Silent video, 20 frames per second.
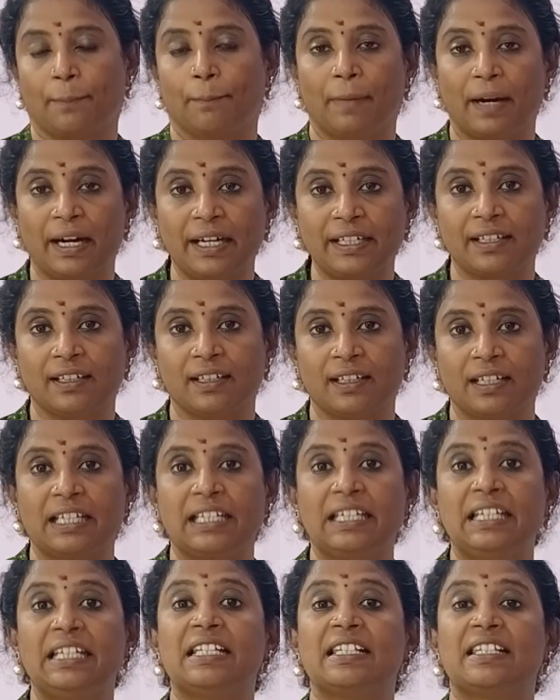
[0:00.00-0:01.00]
but
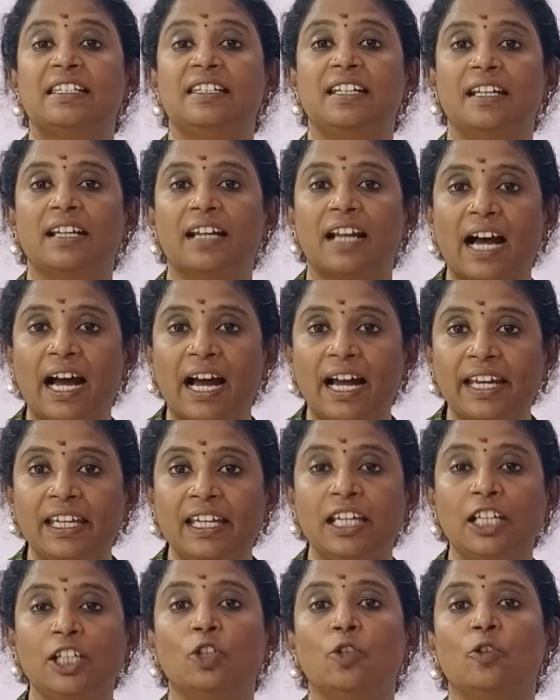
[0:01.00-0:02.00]
he is
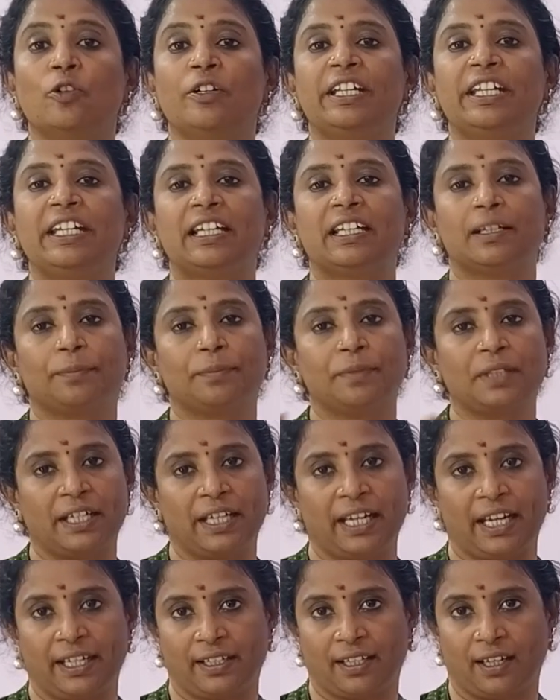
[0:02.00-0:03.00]
denying to decrypt the
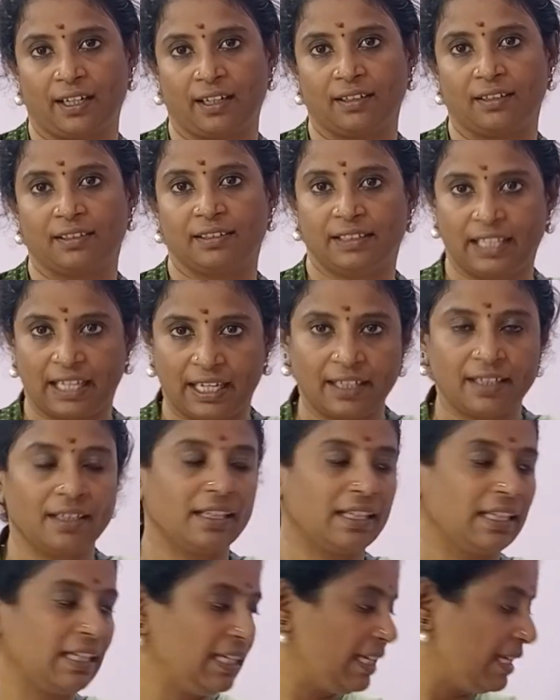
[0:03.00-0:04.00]
data,
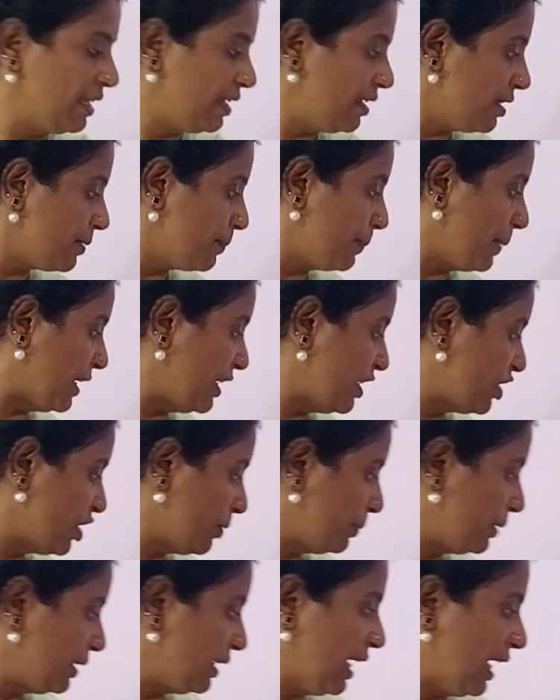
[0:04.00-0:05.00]
then he is
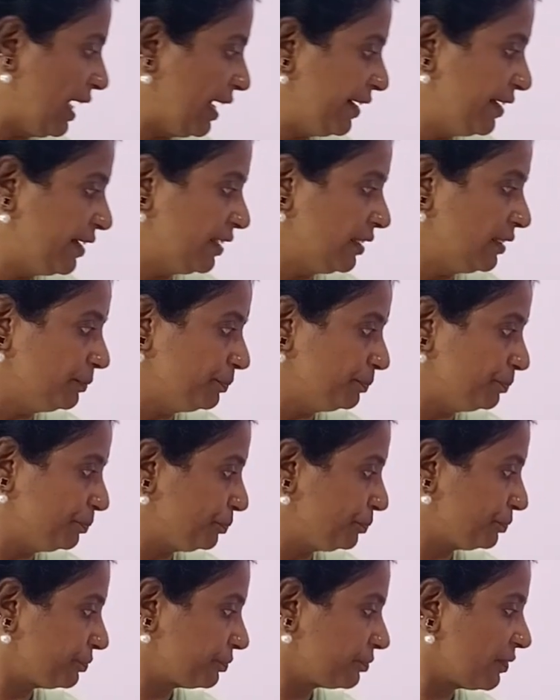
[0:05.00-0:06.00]
punishable under
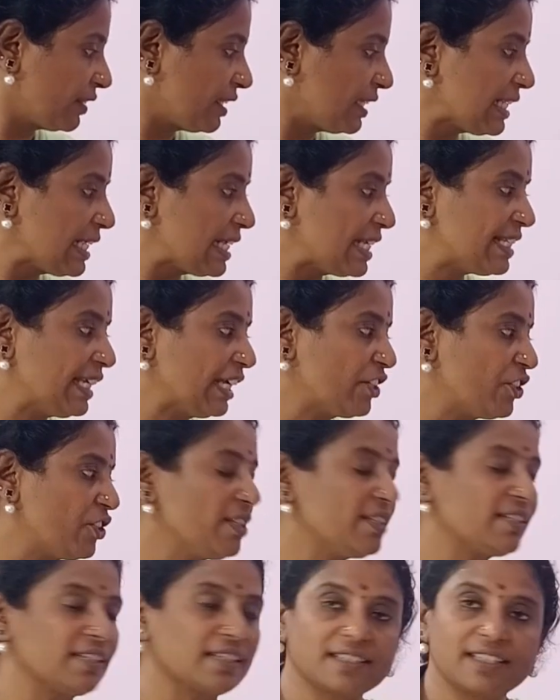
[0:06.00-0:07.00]

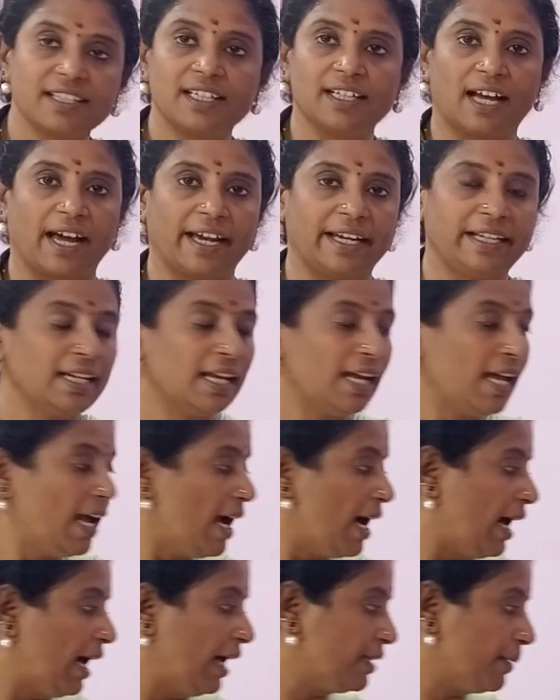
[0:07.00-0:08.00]
section 69
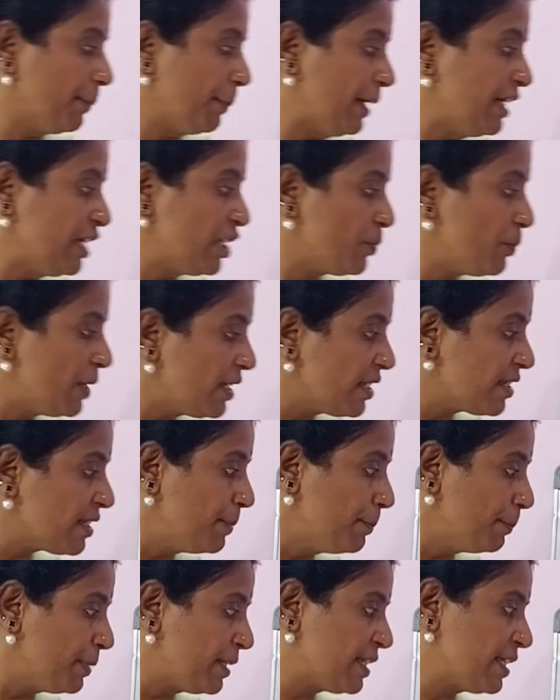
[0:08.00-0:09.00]
and the punishment is
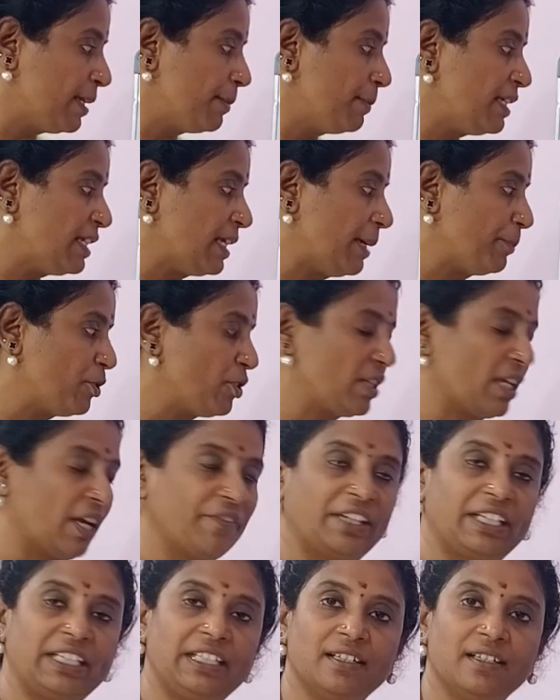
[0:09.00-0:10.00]
imprisonment up to
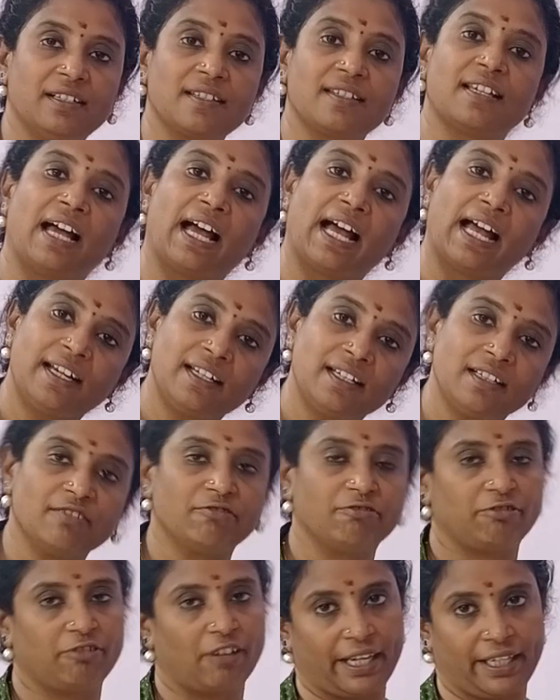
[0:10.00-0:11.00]
7 years and
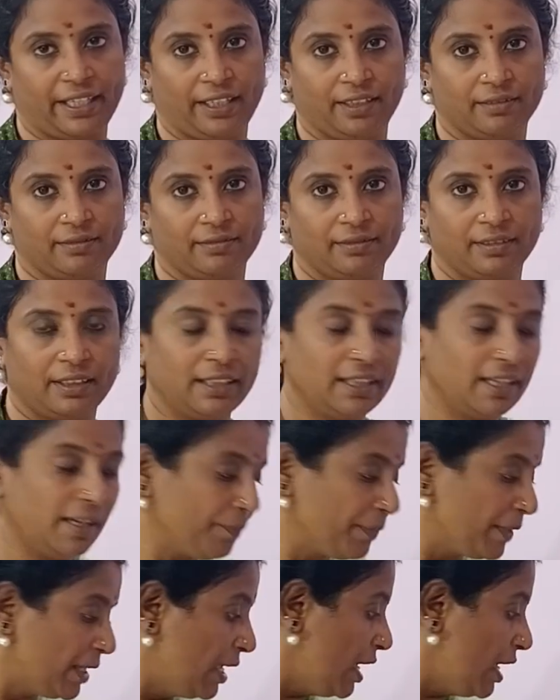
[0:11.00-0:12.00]
fine. Clear?
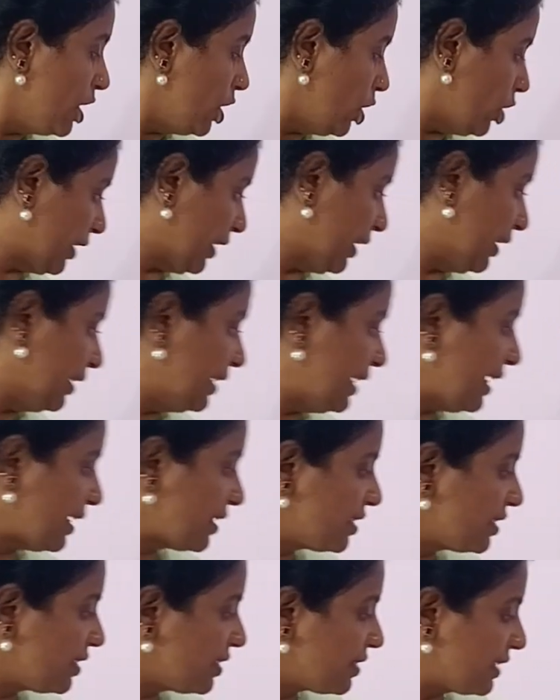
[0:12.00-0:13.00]
Okay.
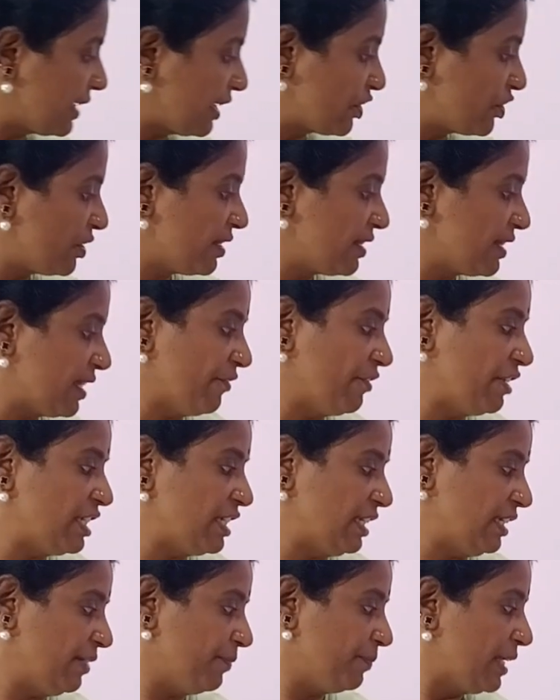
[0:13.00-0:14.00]
Next is section
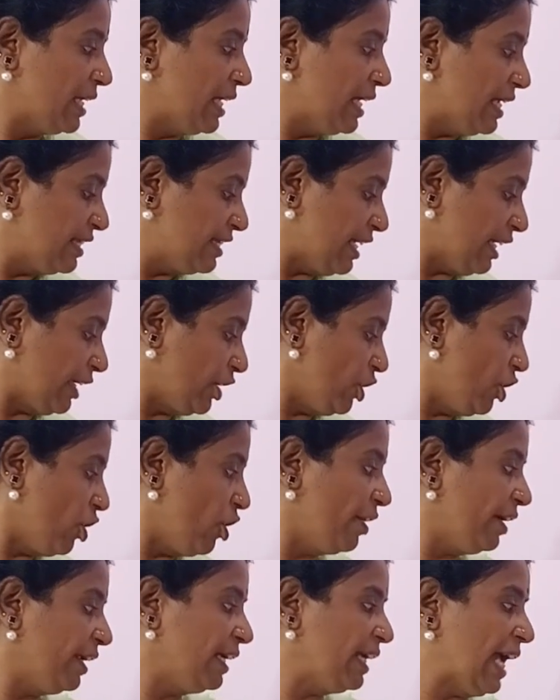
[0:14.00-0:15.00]
70.
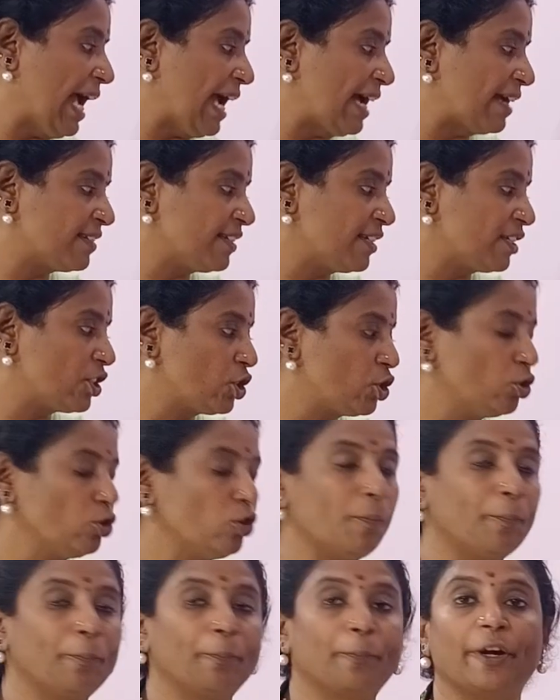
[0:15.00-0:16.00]
Securing access
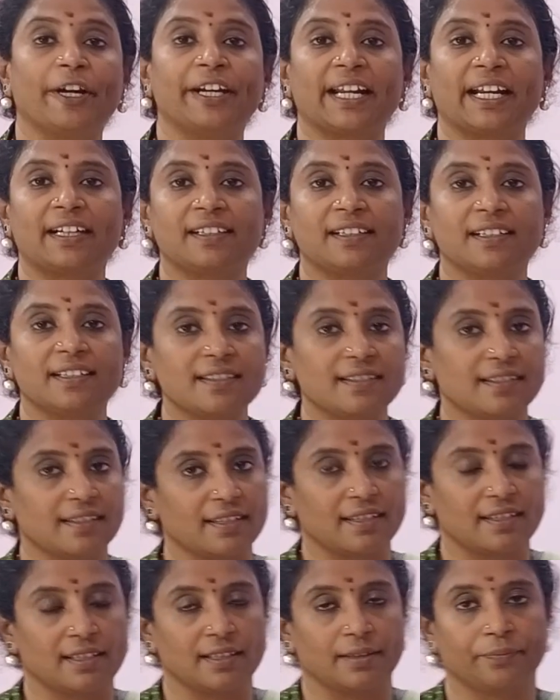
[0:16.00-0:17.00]
to protected
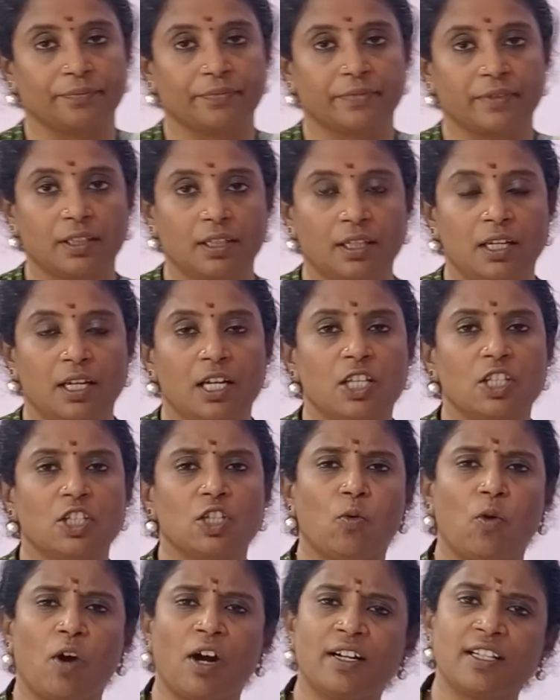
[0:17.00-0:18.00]
system.
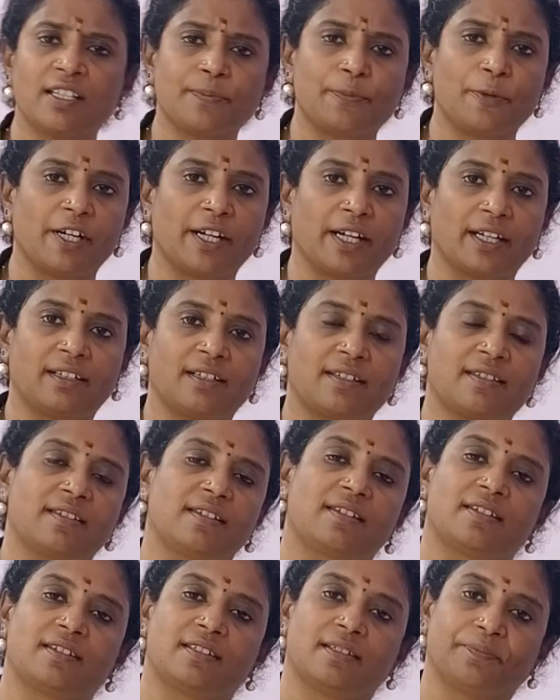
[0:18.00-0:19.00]
So what is protected
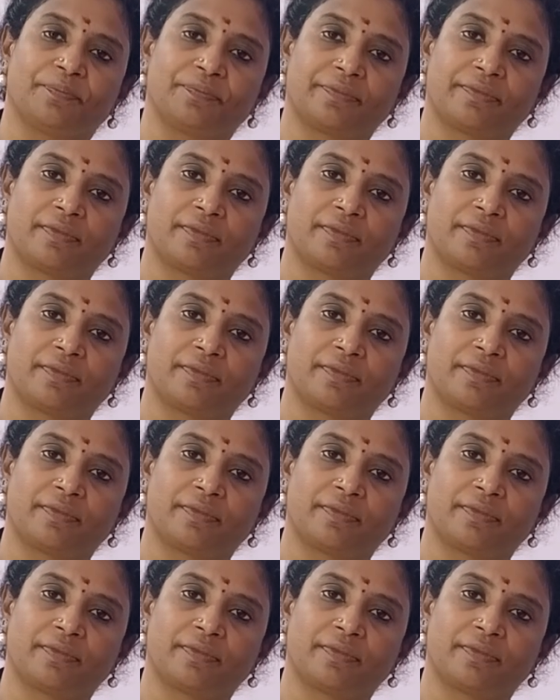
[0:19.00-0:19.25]
system?